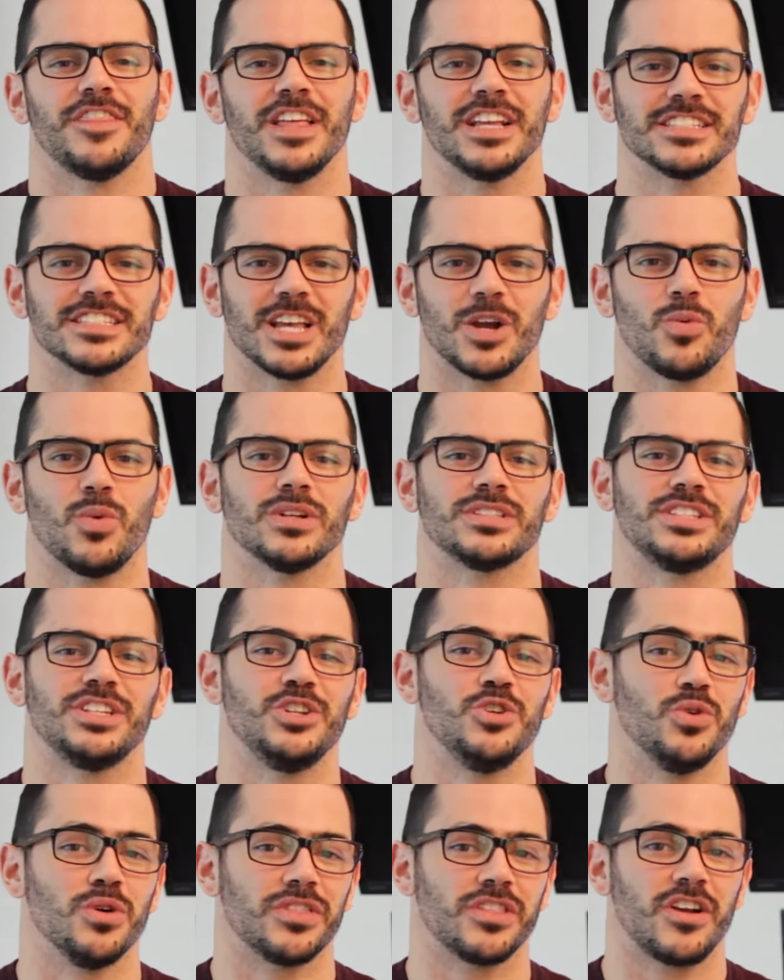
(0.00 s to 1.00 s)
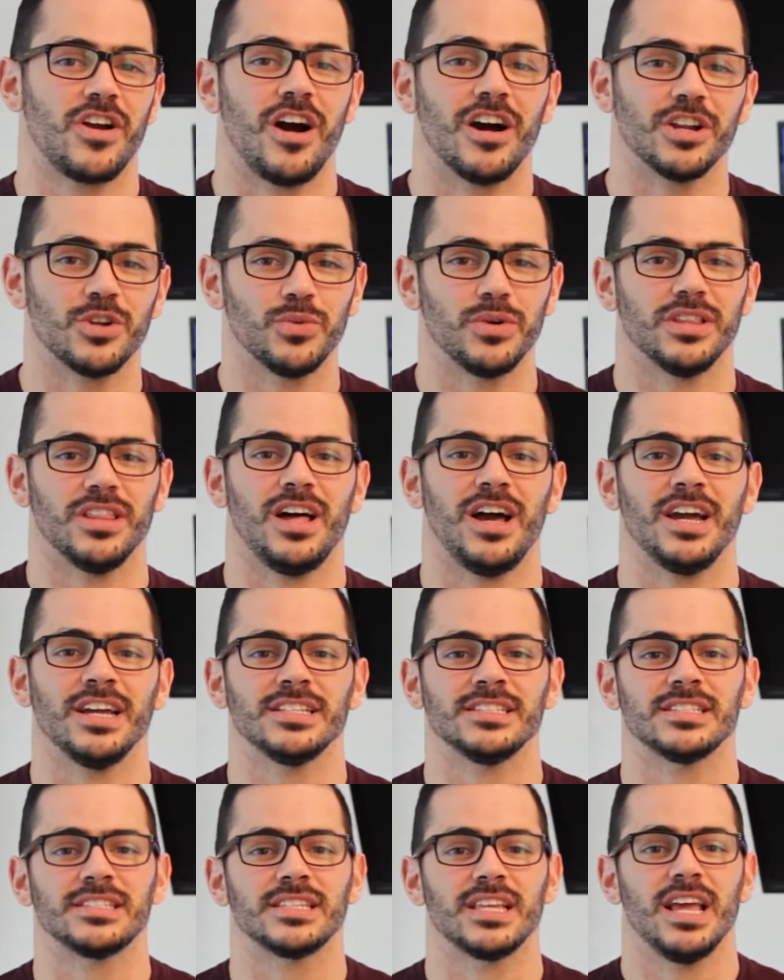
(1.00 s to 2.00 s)
Things like what to do with conduit
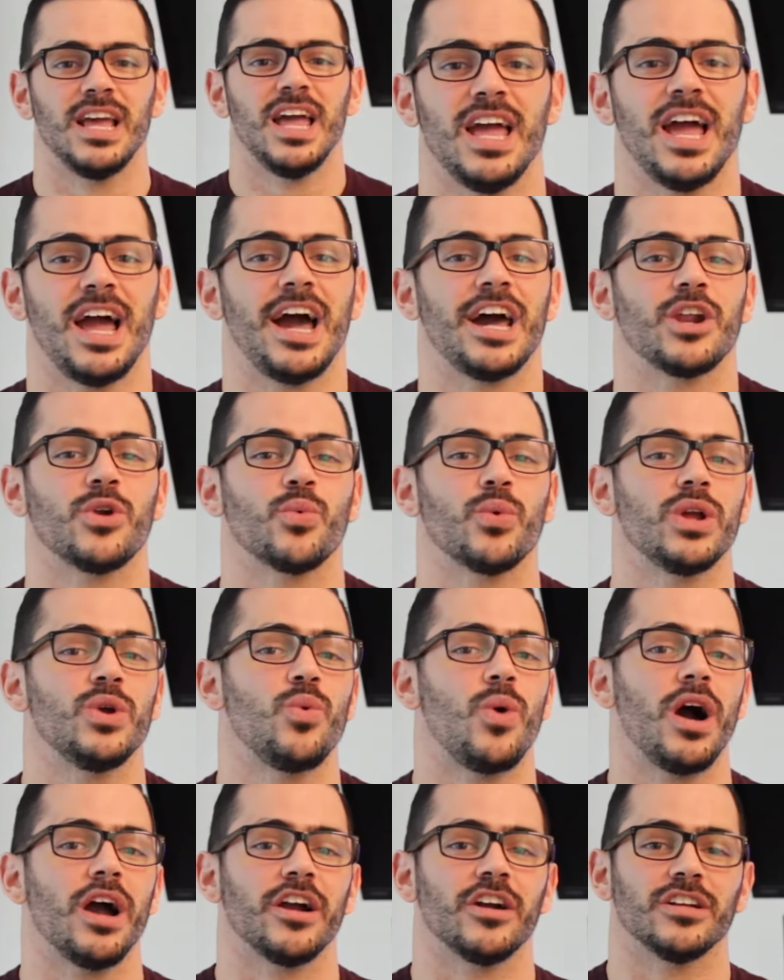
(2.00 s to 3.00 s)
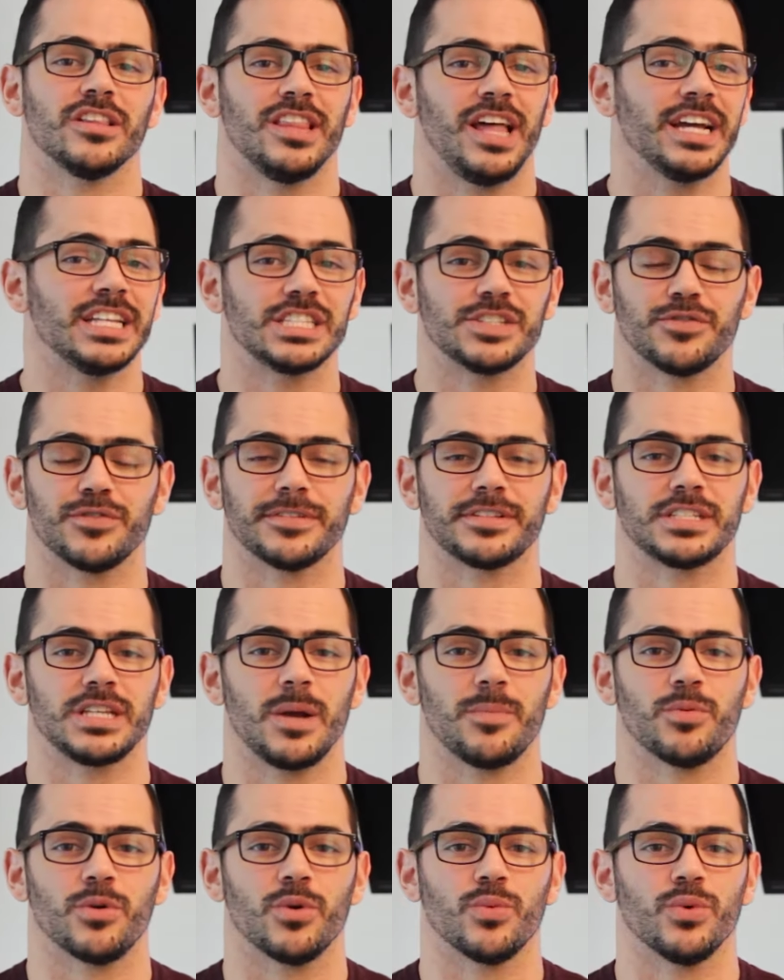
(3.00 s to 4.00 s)
lines, how to rewire lights for
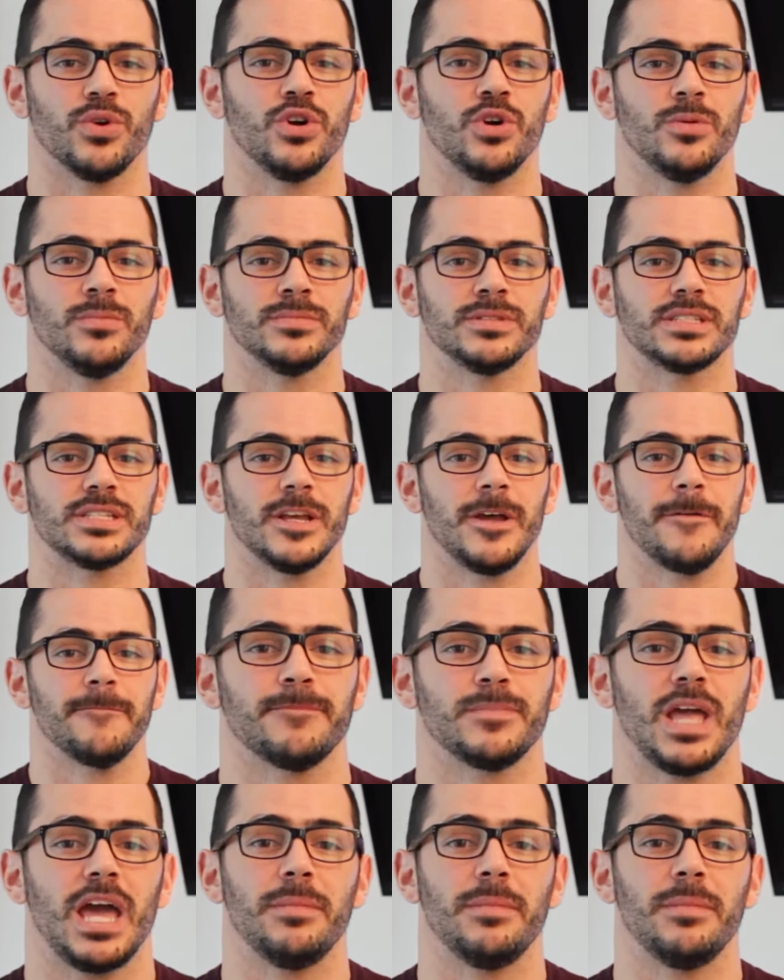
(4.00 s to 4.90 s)
separate rooms,